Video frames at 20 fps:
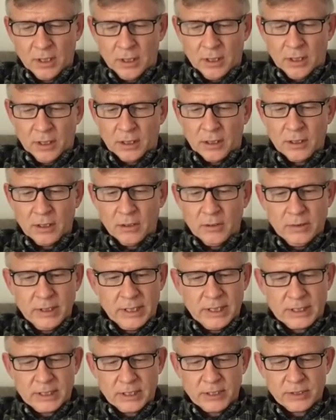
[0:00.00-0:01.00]
Going
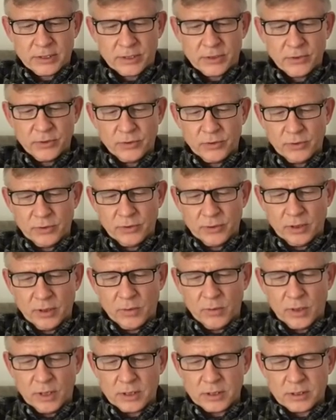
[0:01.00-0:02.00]
to school
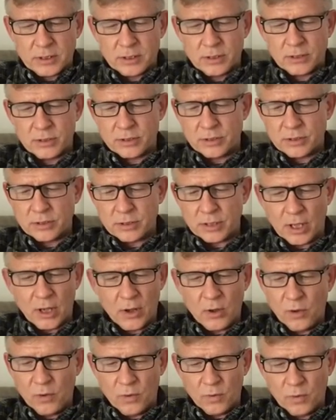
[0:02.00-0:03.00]
was
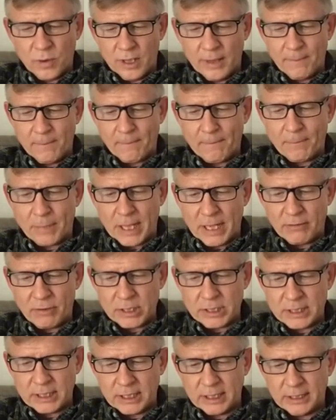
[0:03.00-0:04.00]
so
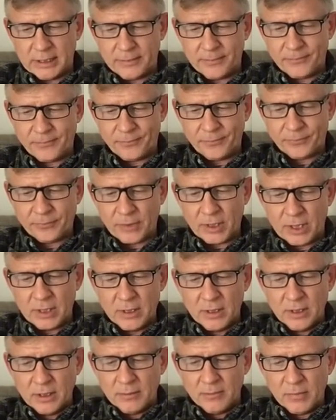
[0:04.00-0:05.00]
embarrassing.
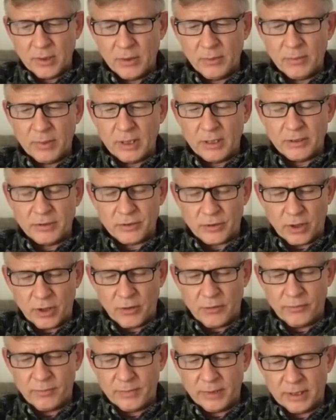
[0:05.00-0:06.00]
Mum
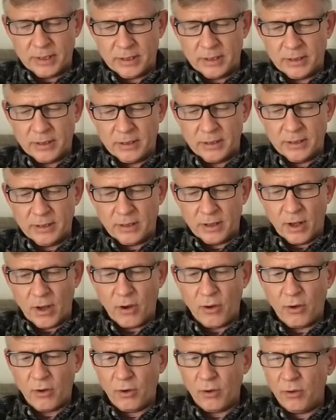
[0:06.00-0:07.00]
drove me there.
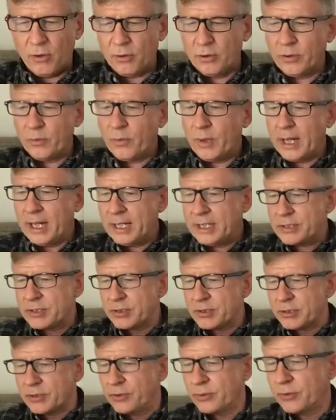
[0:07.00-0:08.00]
All the way to
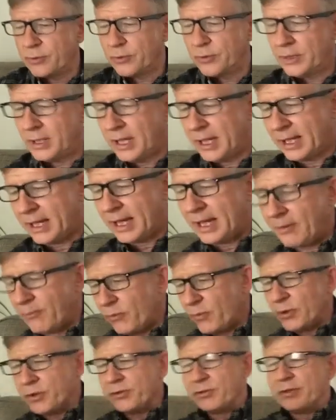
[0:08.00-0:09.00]
school, I kept
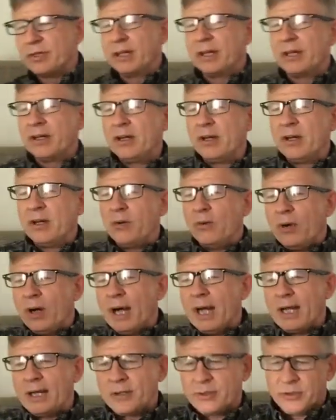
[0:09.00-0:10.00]
wondering what I
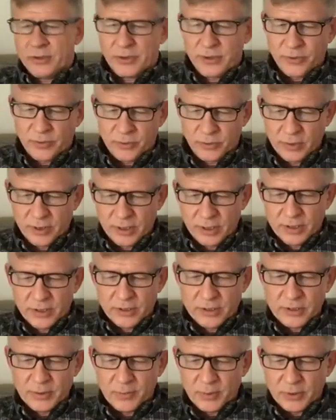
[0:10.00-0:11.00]
could do
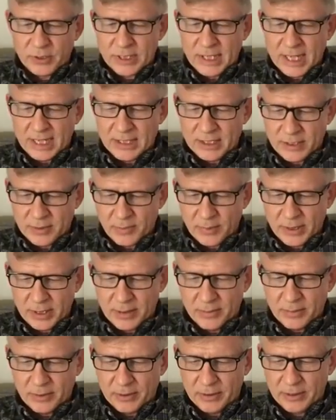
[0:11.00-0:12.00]
to pretend to
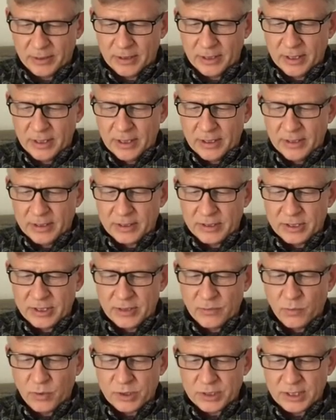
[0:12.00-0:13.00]
people that she
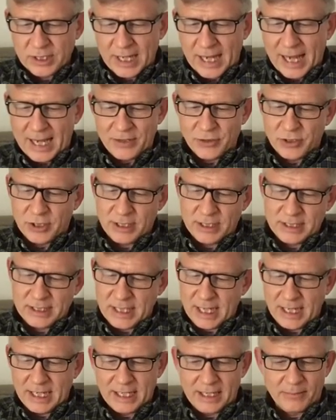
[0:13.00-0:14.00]
wasn't actually
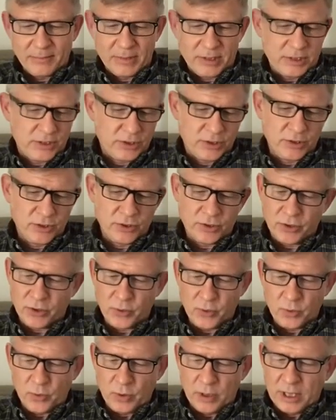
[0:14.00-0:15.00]
taking me to
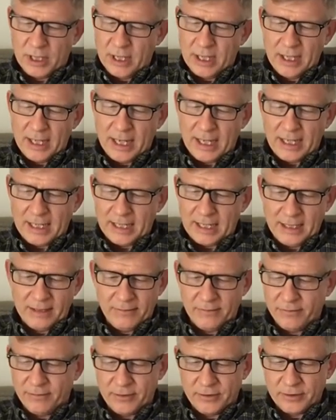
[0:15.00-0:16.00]
school like an
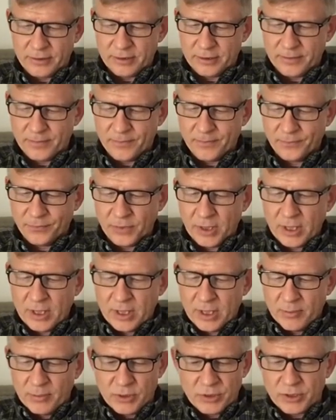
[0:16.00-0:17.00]
infant,
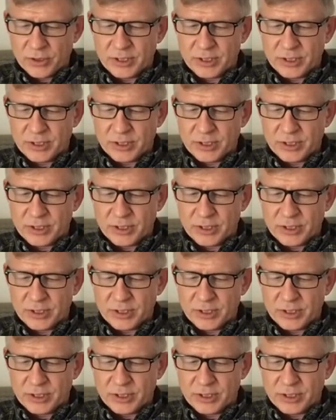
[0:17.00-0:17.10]
but just